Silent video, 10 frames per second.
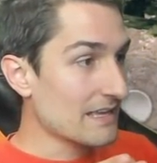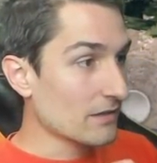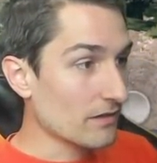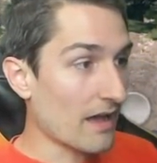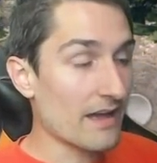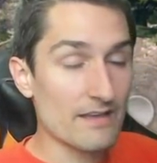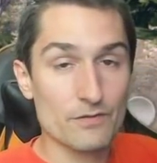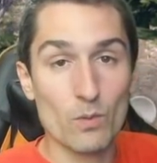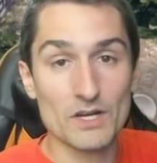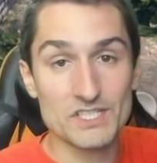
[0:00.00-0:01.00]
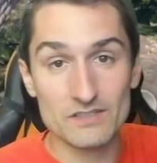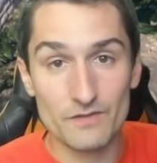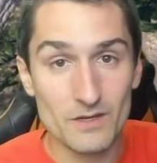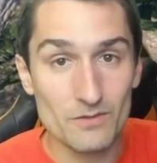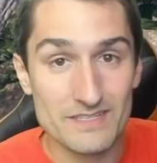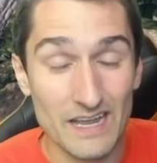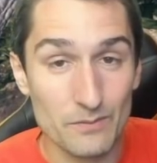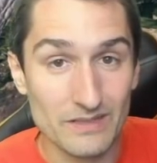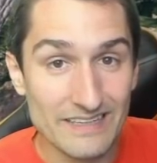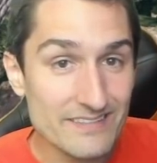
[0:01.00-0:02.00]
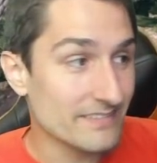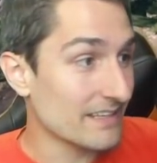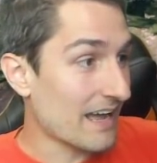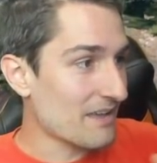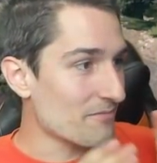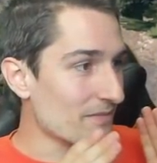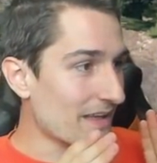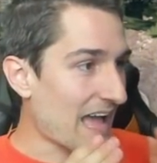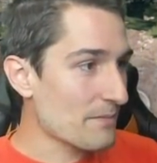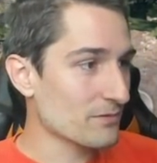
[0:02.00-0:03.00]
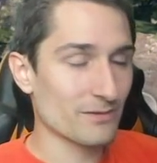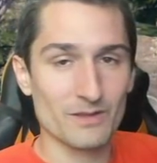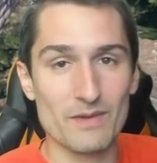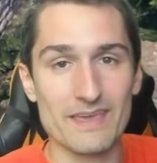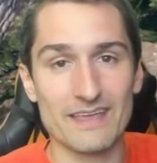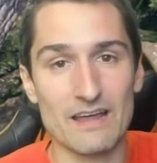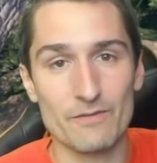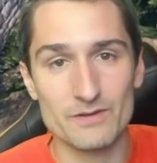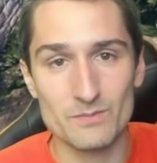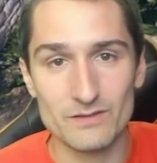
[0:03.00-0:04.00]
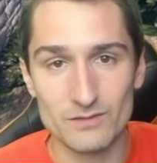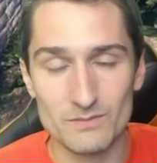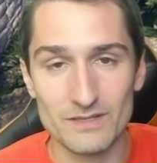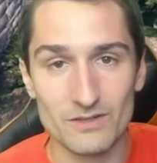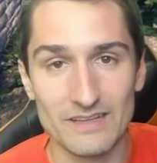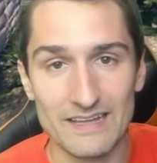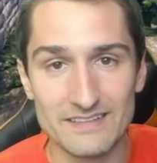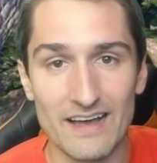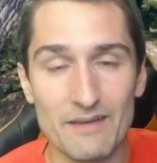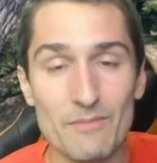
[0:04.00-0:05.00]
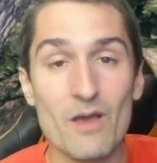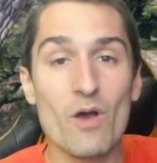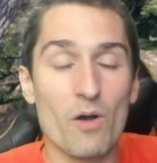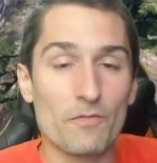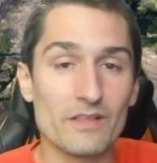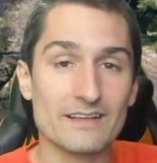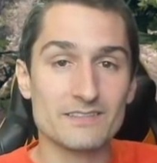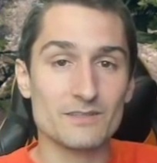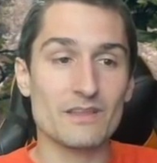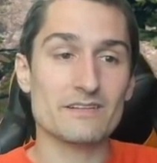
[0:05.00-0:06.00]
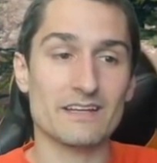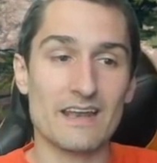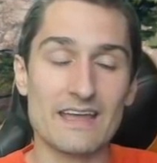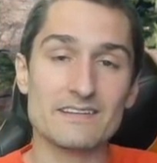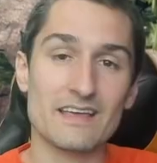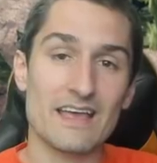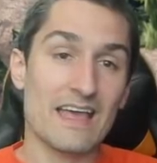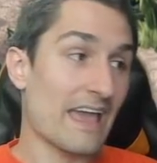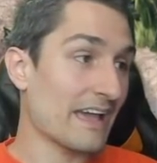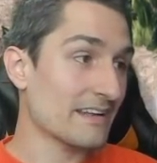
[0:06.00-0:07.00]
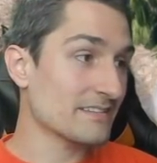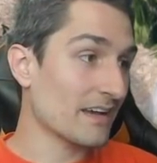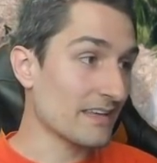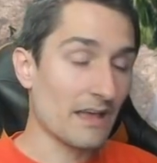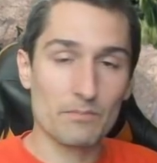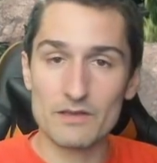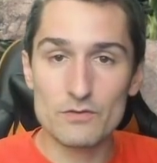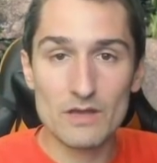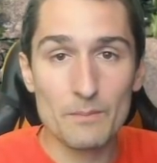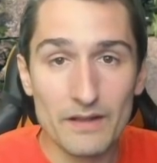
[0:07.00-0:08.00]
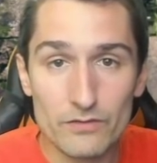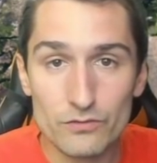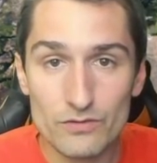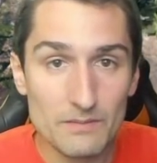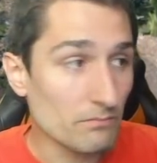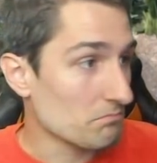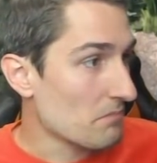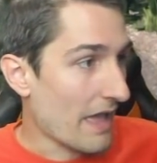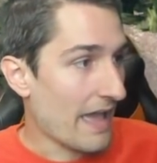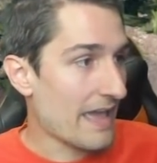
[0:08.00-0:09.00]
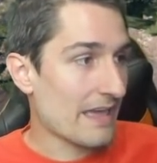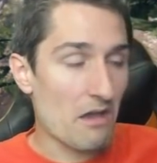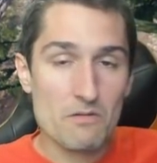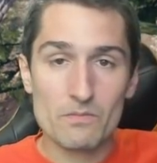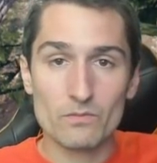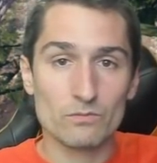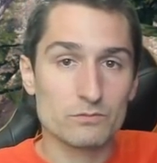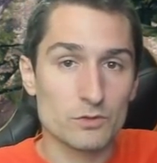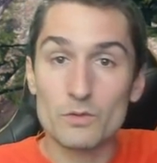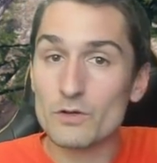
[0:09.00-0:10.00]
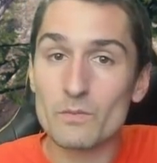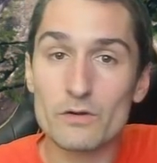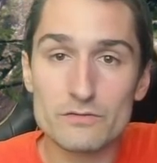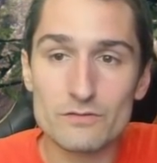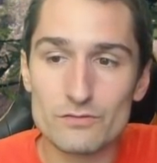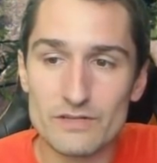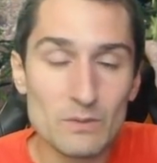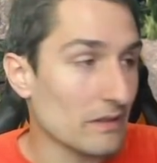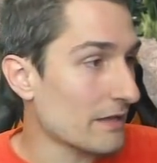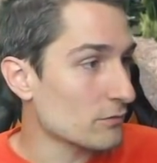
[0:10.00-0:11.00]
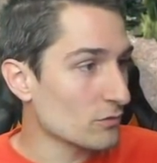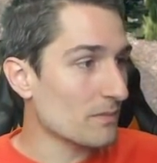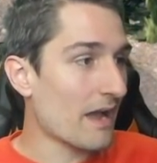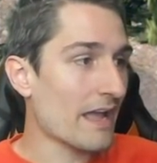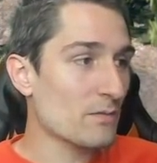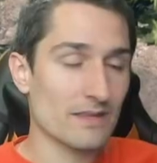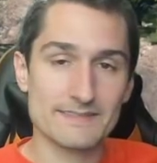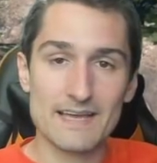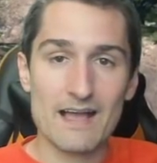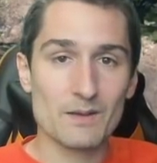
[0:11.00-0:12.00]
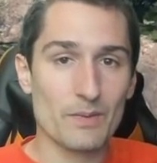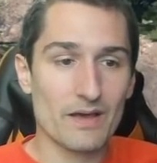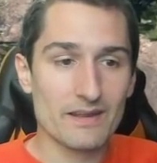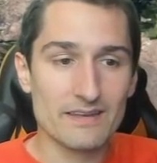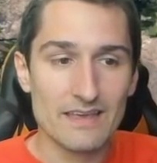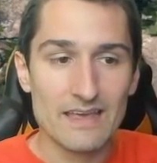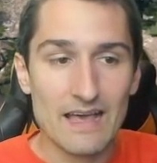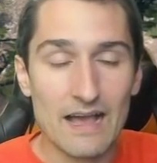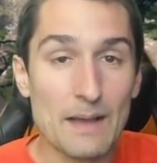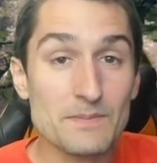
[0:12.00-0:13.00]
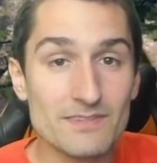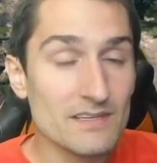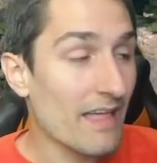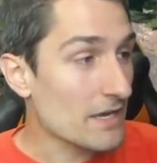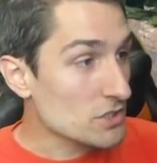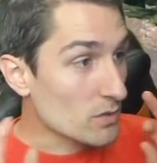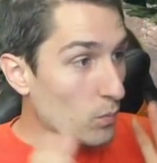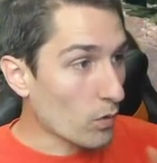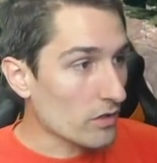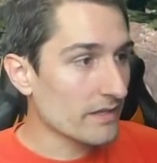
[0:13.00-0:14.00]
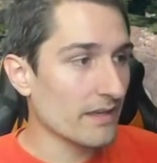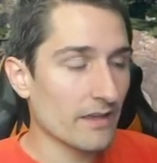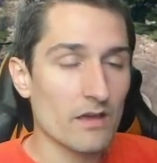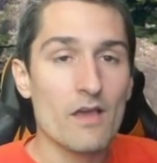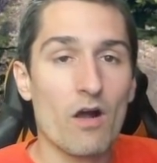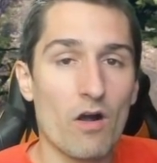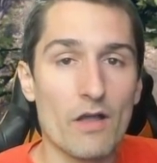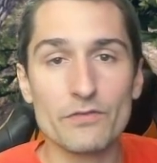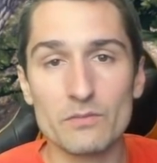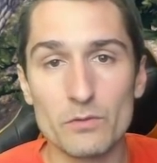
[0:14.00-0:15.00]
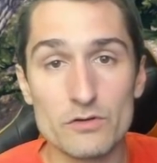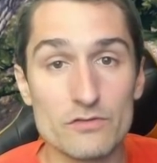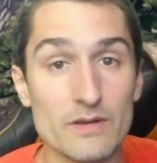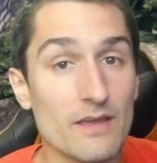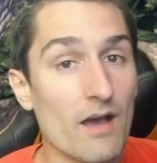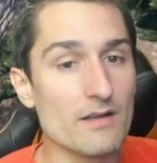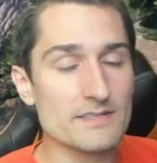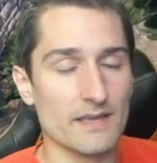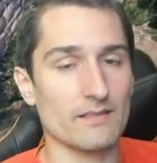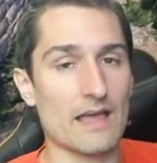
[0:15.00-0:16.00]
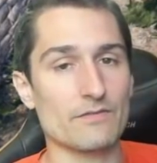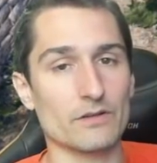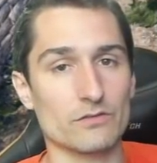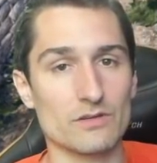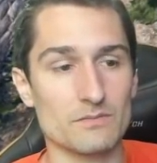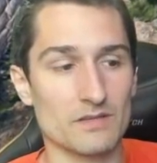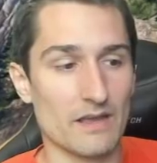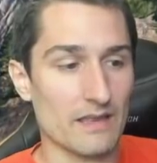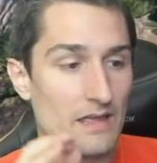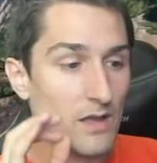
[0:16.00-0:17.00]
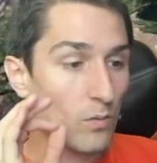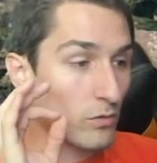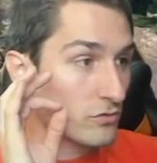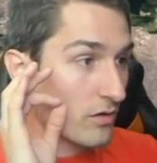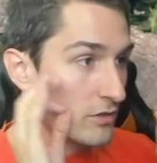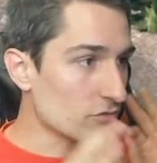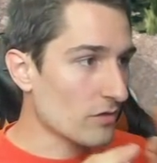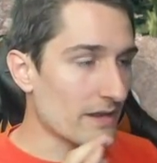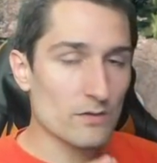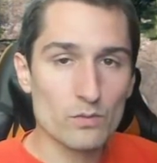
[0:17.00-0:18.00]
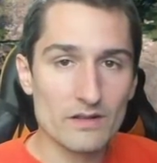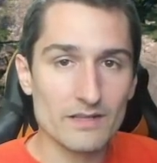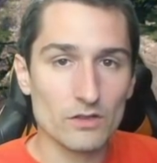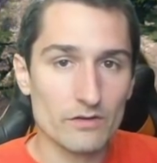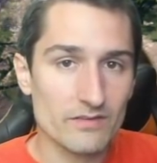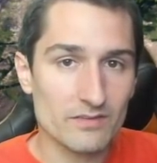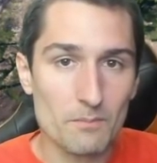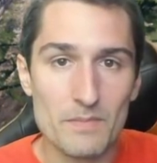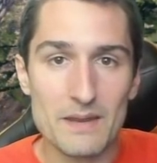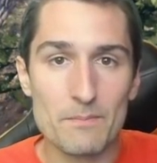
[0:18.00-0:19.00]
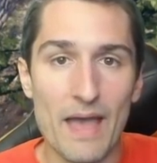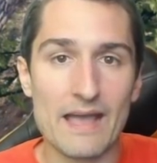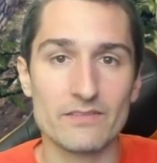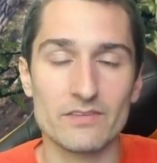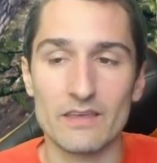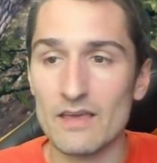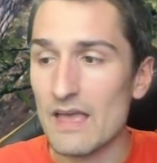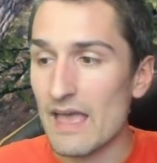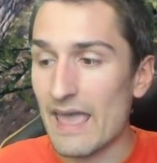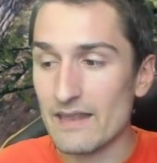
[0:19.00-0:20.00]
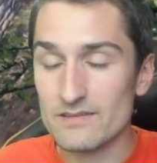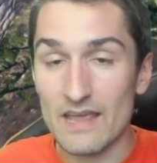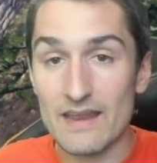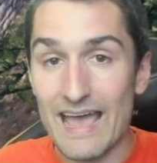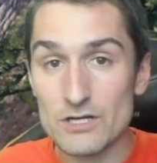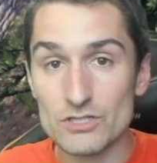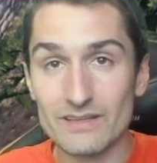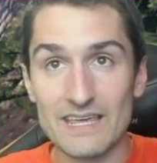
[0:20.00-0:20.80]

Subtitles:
If you're watching this video the day I released it, I am absolutely making an effort to be streaming during that time. Hopefully I see you there tonight. And yeah, if you come by the stream, hang out, do your merchantry while I do mine. We can talk about it. I'm still actually working on some merchantry content live on stream tonight. We're just trying to really learn some min-maxing and actually